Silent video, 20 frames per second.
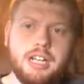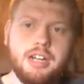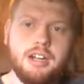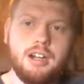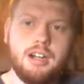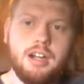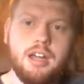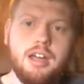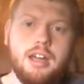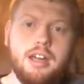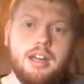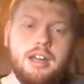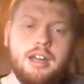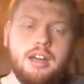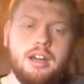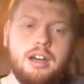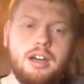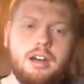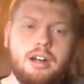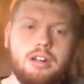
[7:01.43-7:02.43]
here
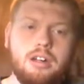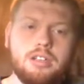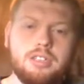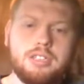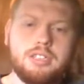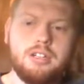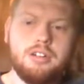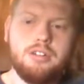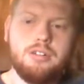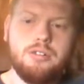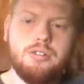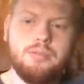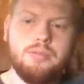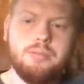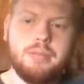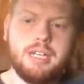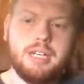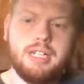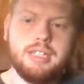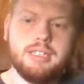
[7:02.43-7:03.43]
also
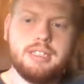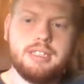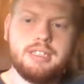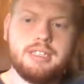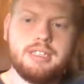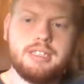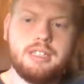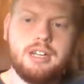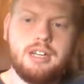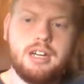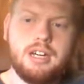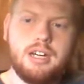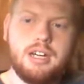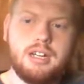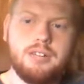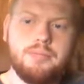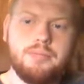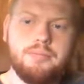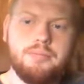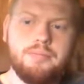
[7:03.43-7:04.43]
means
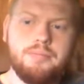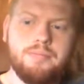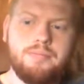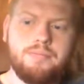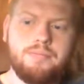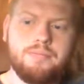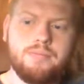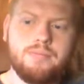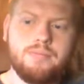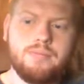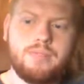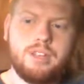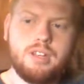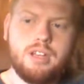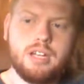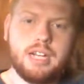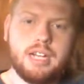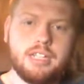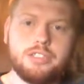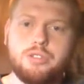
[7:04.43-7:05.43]

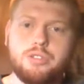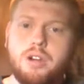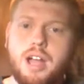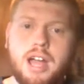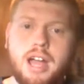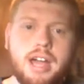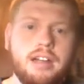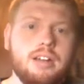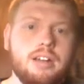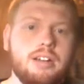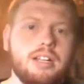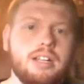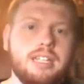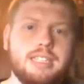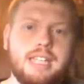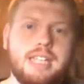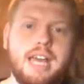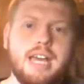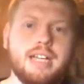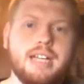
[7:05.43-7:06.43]
like a trial,
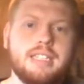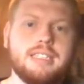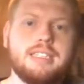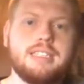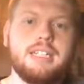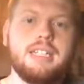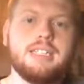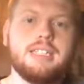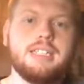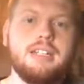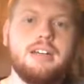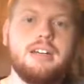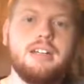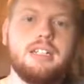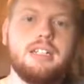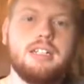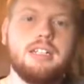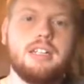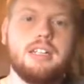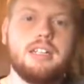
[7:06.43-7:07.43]
a test. It's
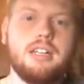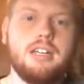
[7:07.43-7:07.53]
not.